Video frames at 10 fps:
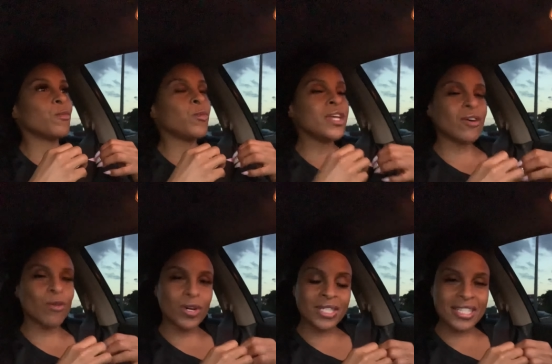we
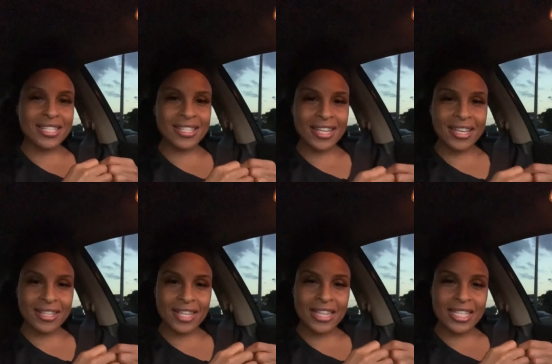all
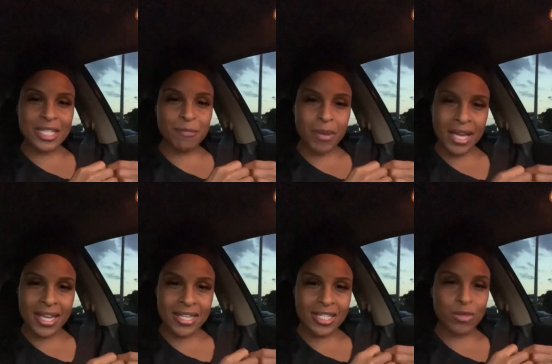understand that this
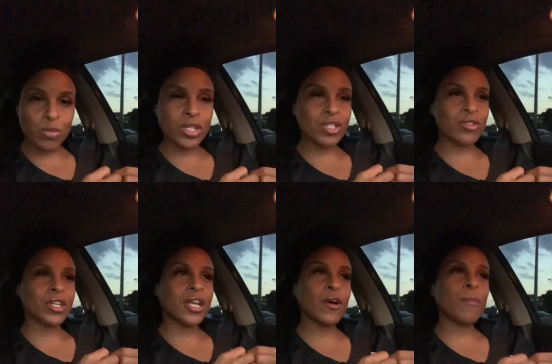pain is what is
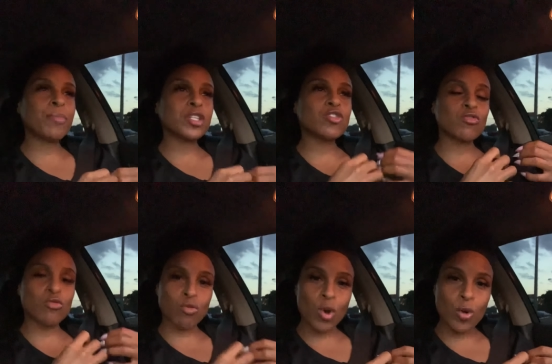going to help us
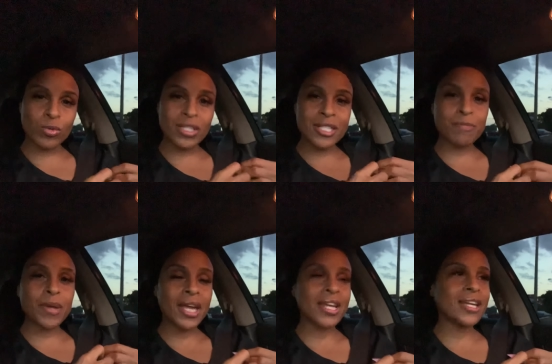grow. This
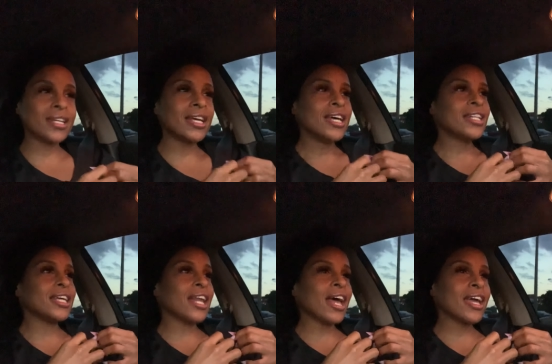pain
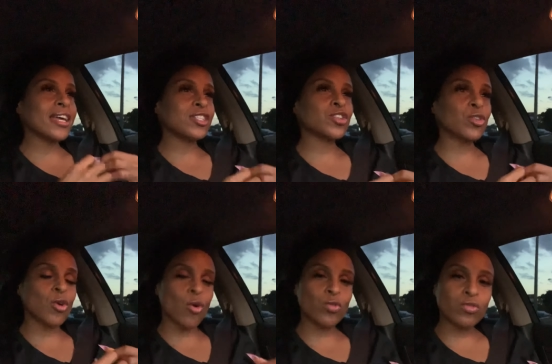that I had to
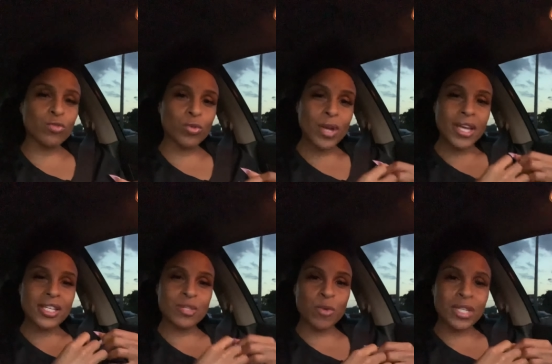go through
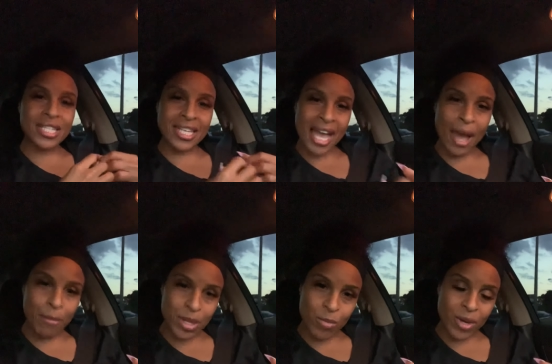is what's
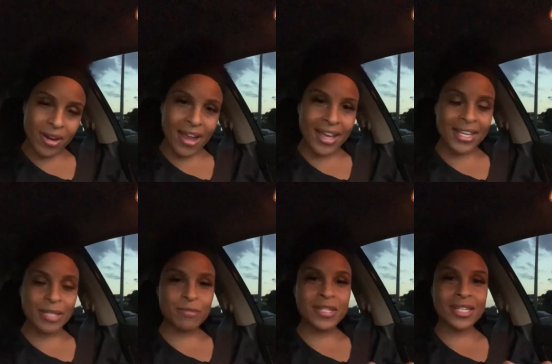got me where I
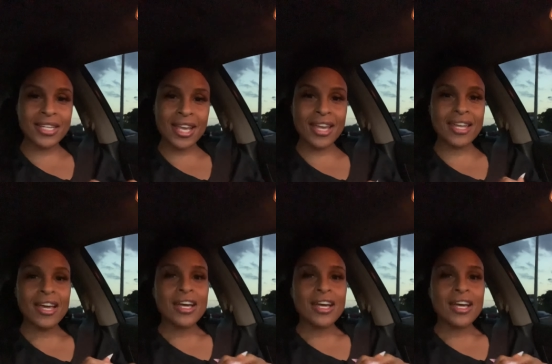am today.